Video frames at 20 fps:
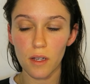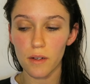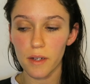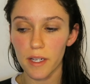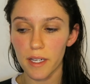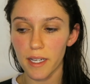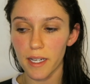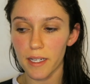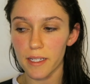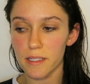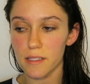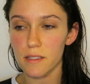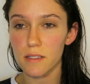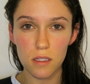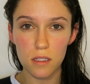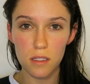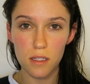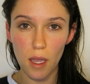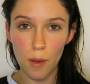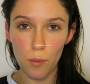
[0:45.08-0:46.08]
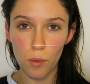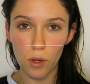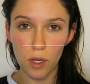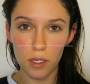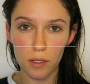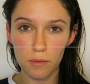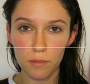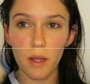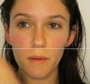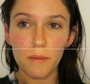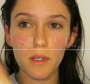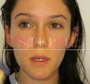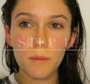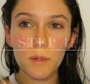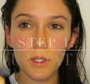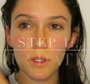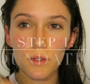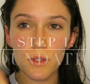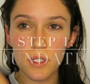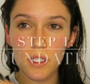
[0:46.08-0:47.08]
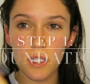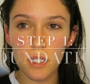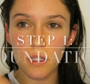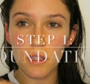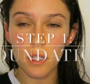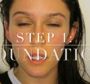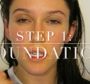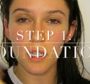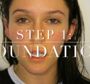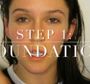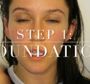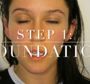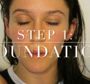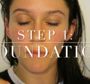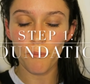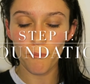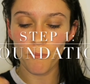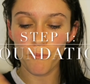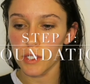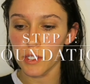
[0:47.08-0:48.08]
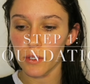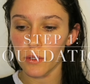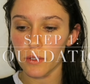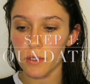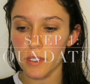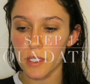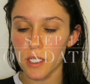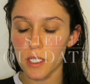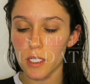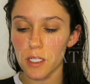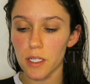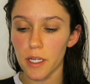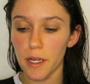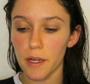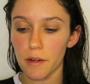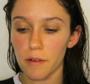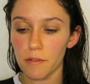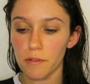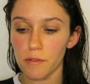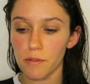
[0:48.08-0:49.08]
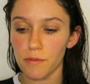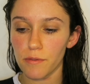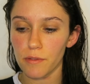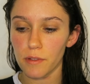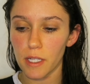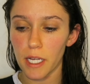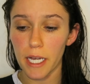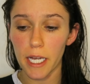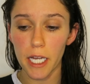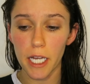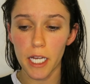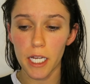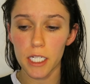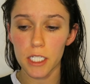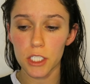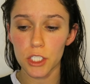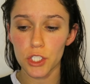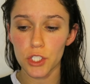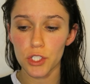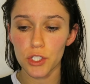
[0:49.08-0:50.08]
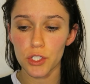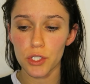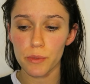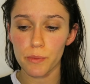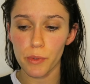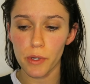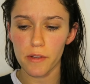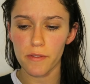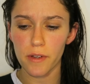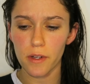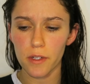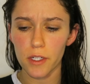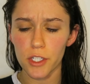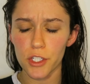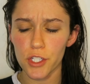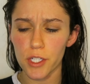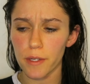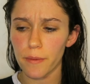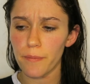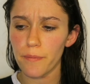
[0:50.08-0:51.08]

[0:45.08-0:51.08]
Alright guys, step one. I'm going to be using the Diorskin Airflash Spray Foundation.